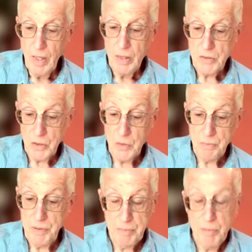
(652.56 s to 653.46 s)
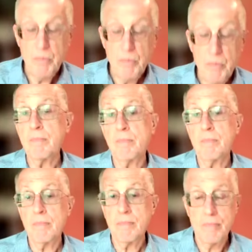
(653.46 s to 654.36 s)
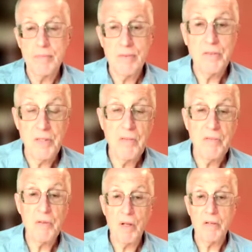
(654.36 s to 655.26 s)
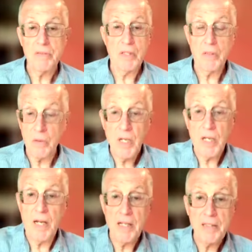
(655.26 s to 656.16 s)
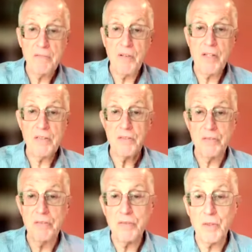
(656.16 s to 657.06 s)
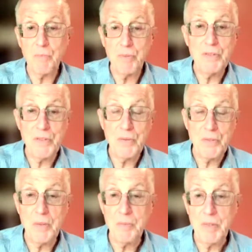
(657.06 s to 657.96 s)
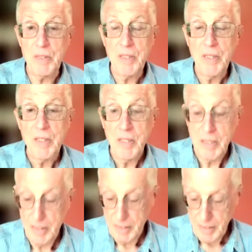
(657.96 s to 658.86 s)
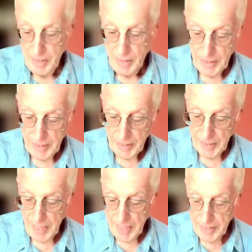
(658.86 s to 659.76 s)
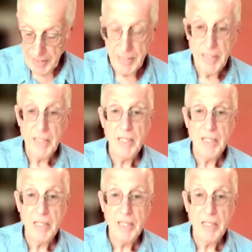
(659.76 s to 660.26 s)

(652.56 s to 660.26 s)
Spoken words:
So people, to save their lives, say, okay, I confess, so please don't kill me. And they get 80